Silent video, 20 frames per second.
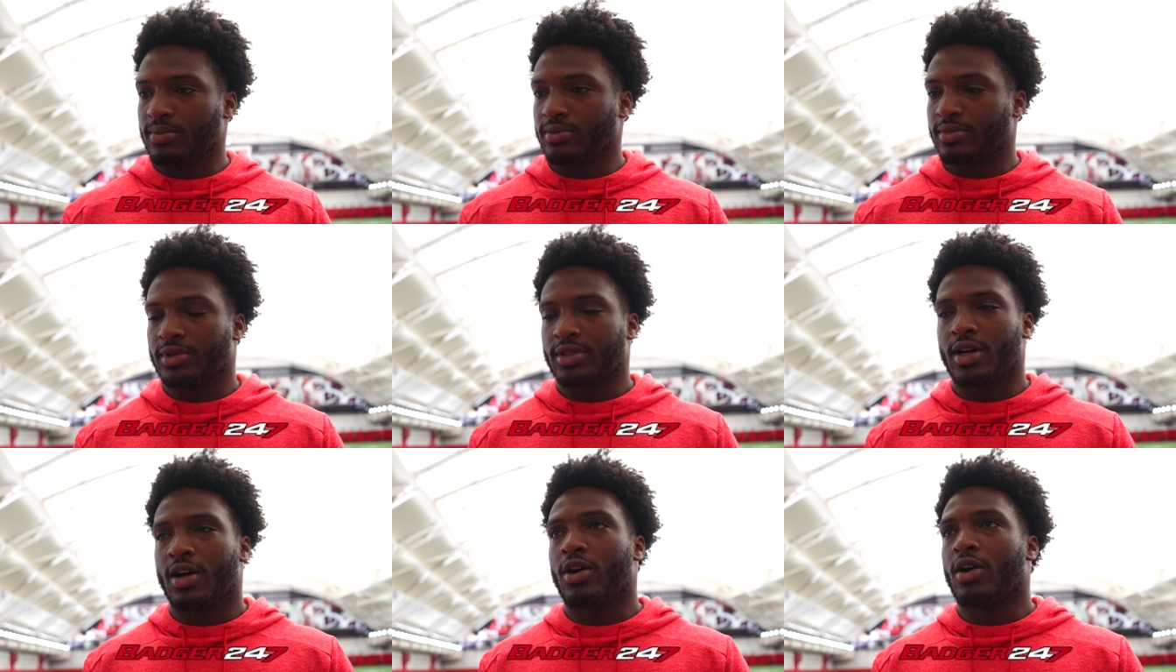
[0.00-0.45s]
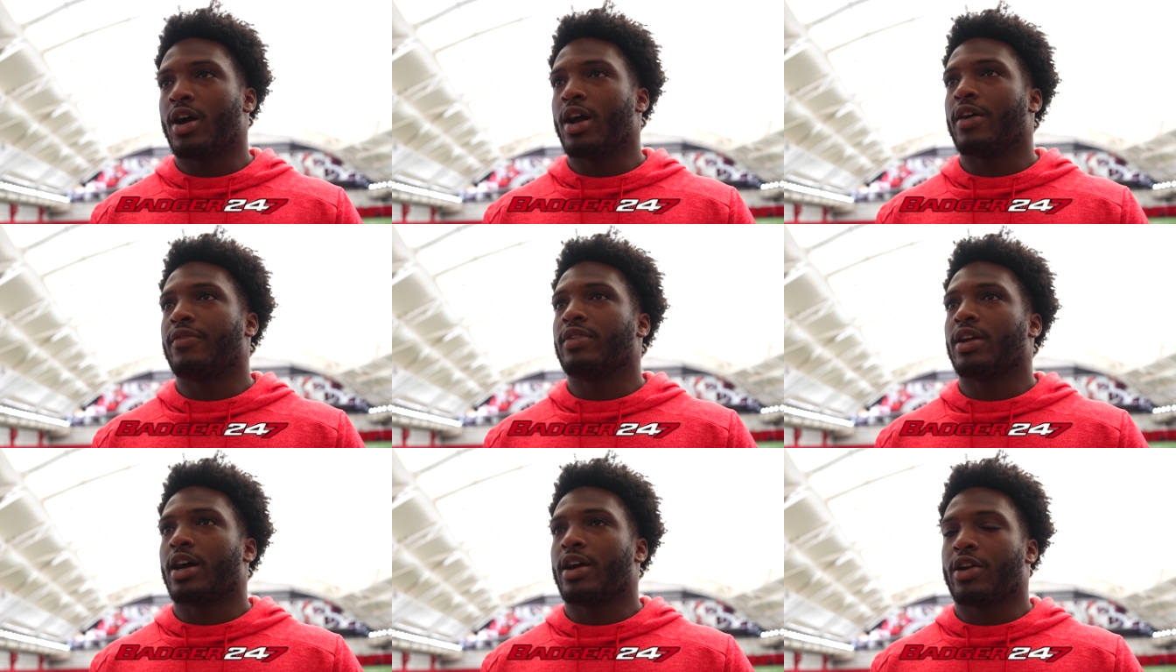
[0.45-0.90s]
home? No, I
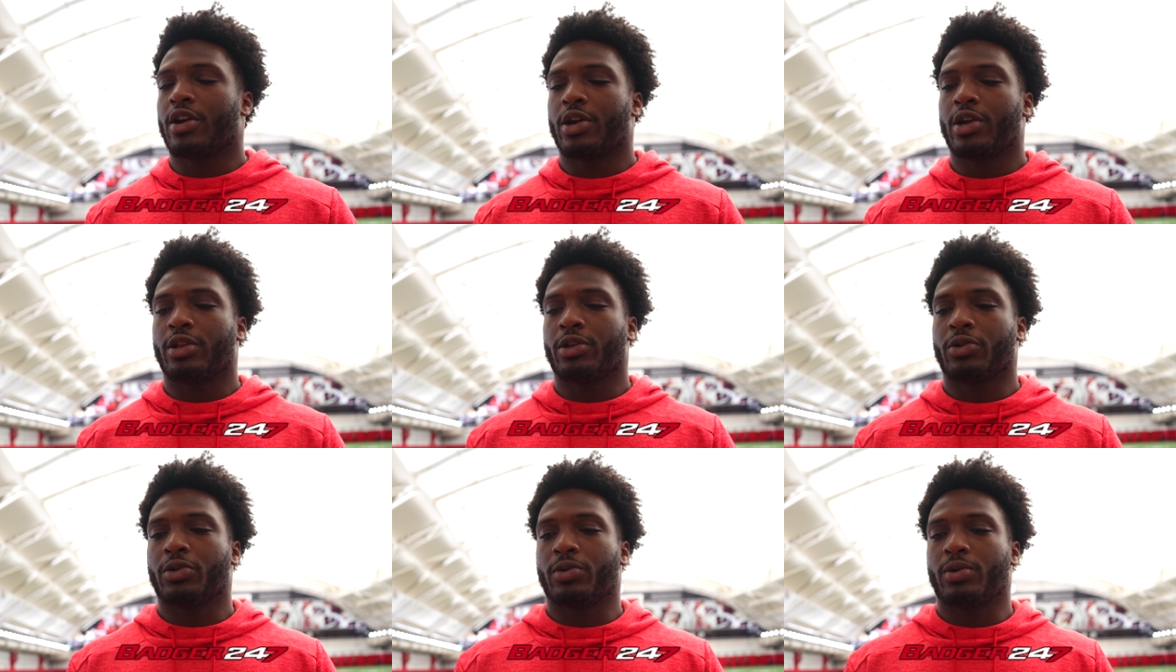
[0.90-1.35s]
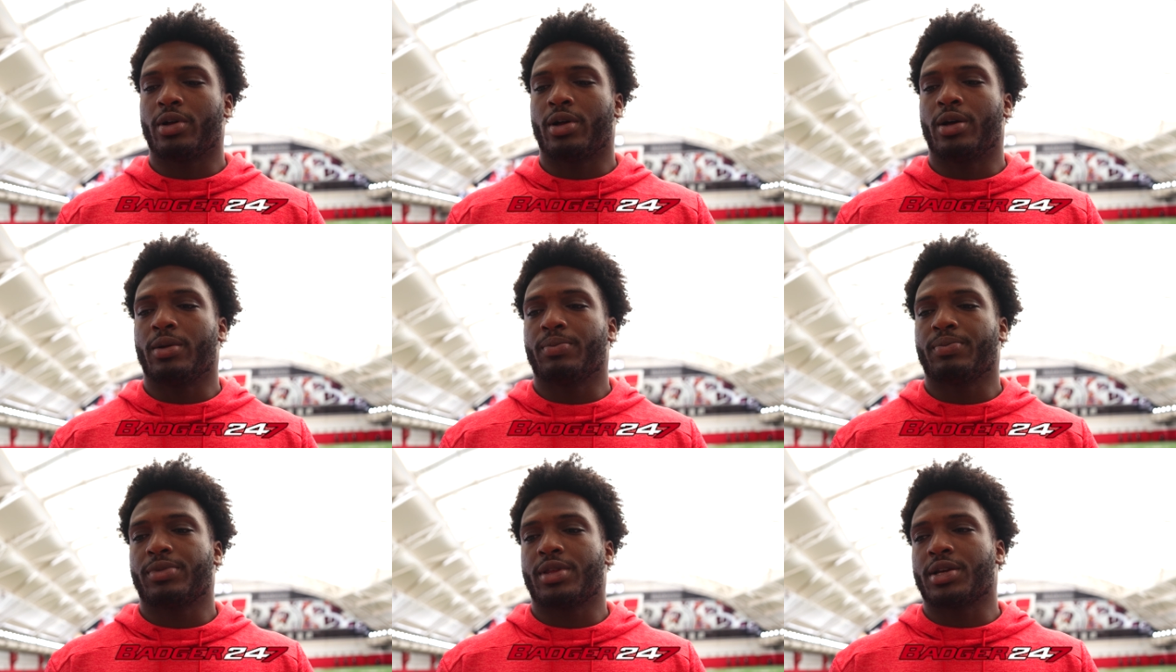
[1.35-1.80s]
have not. I heard a little
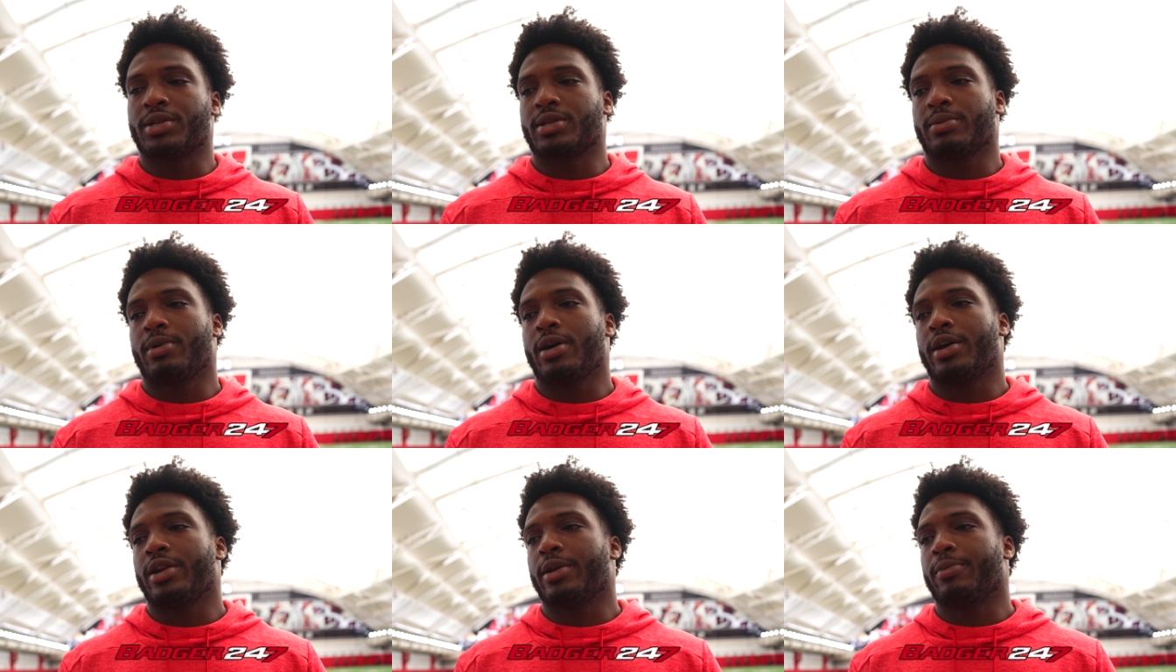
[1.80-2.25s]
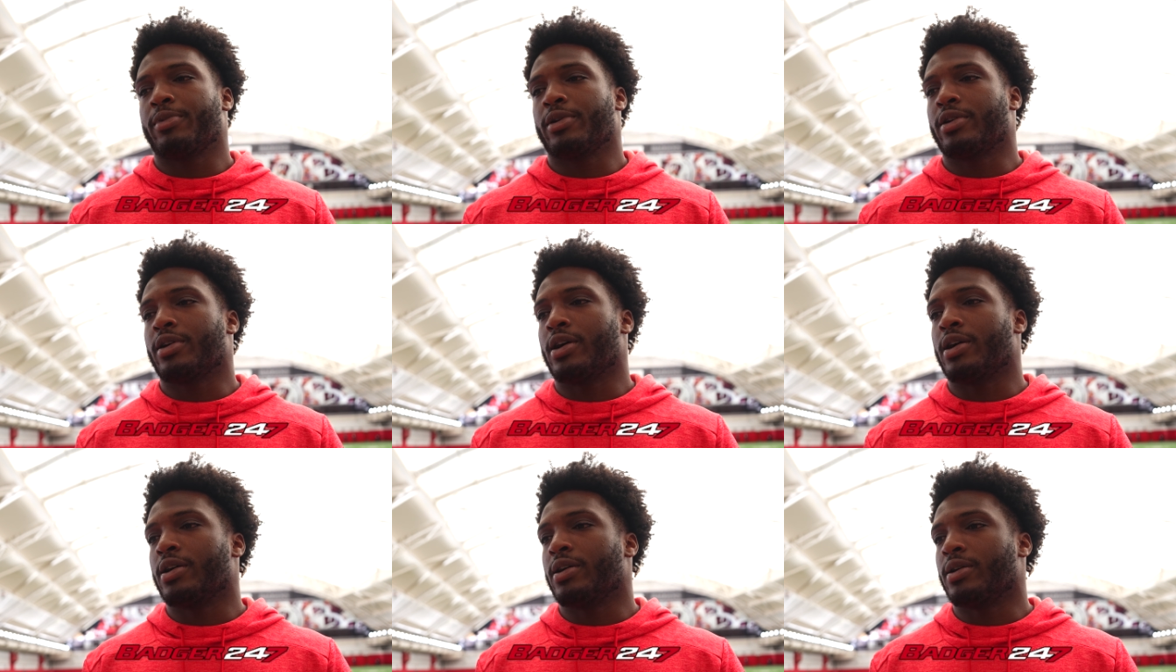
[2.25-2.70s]
um, things about it,
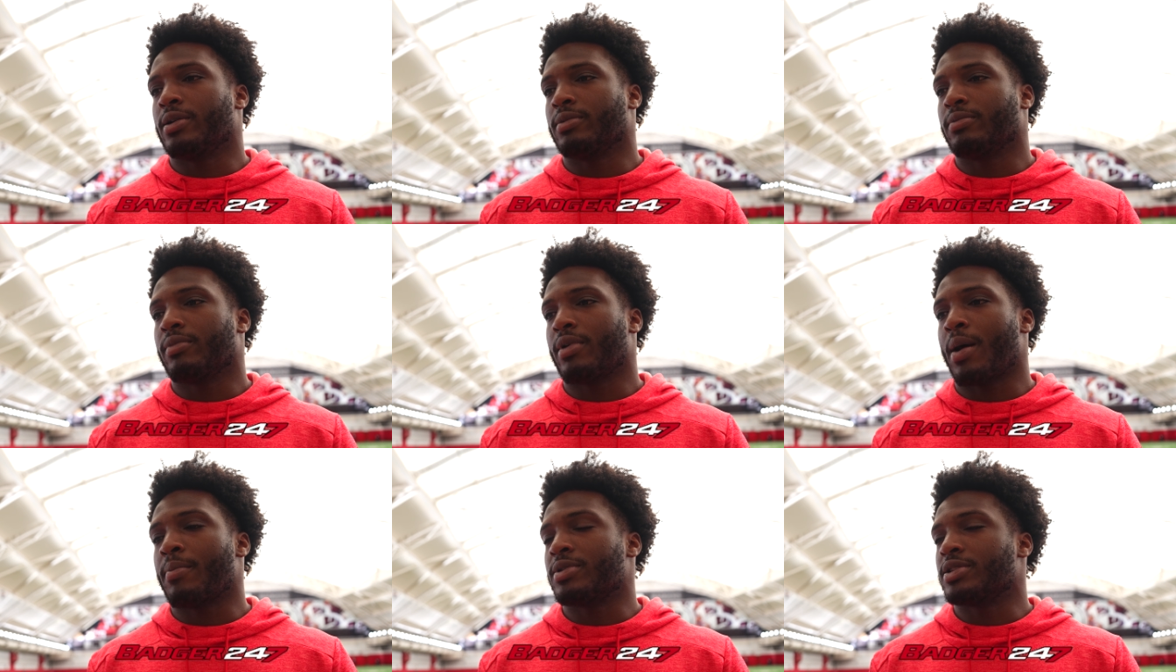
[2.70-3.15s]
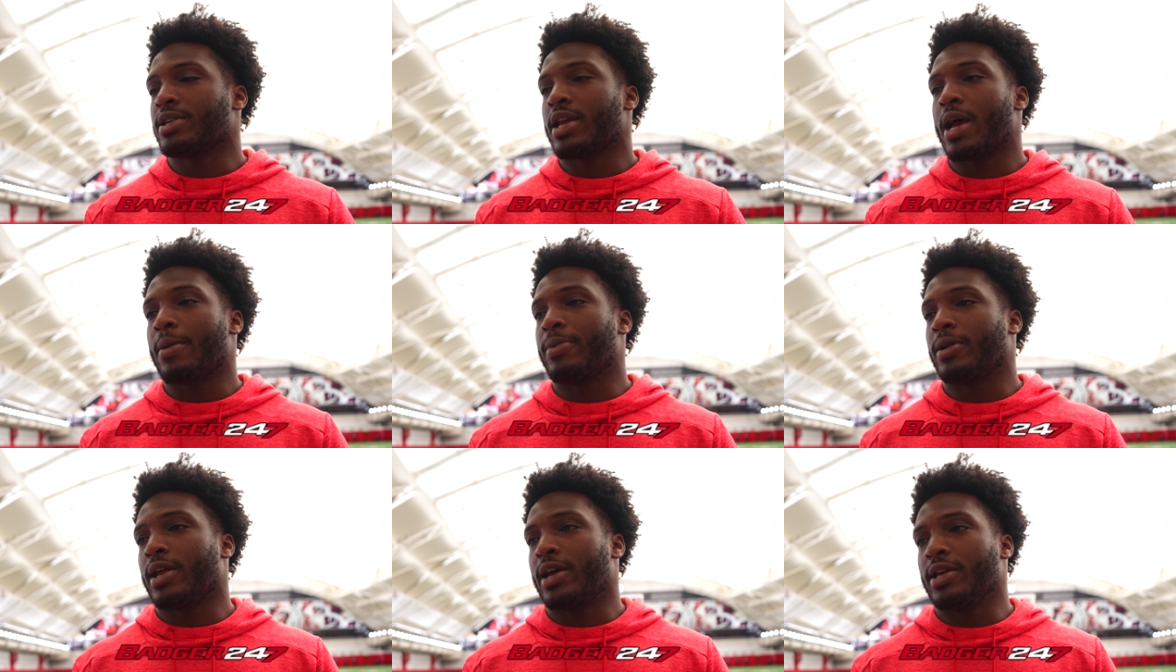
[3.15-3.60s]
but uh, I'm just
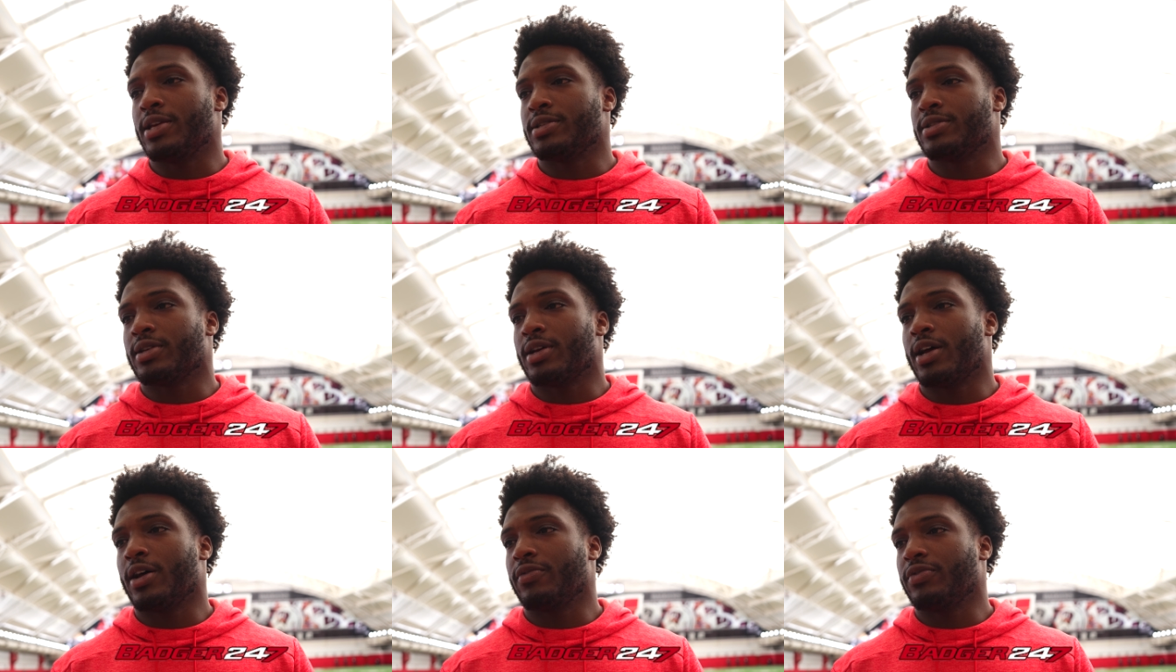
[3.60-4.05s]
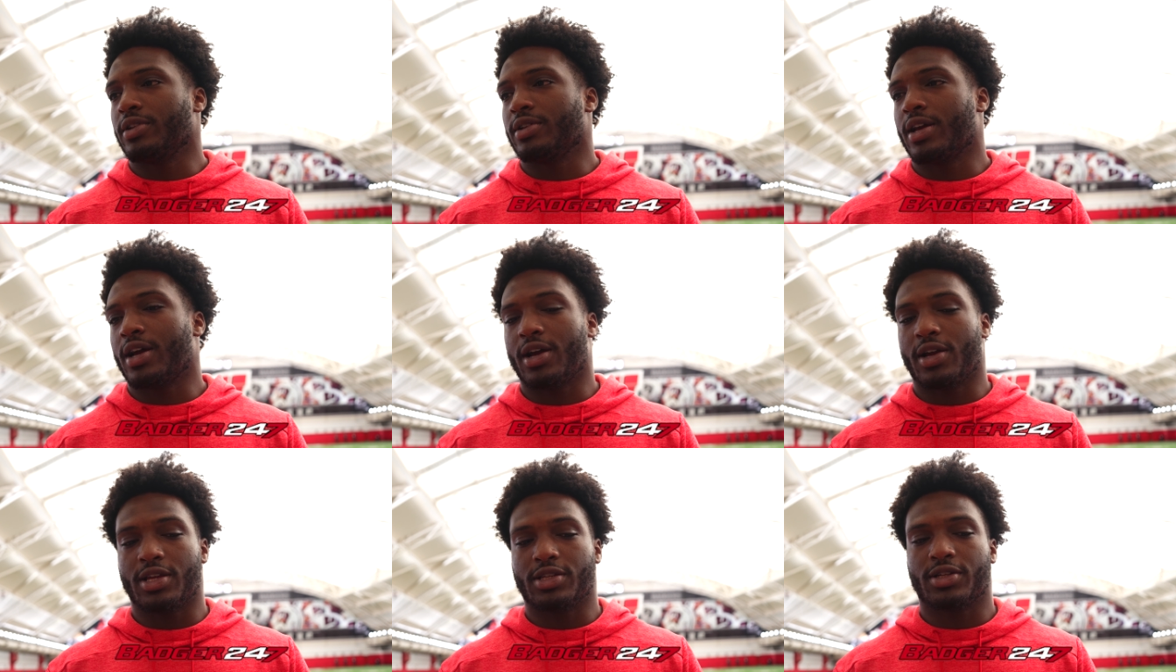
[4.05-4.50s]
happy that he's healthy now.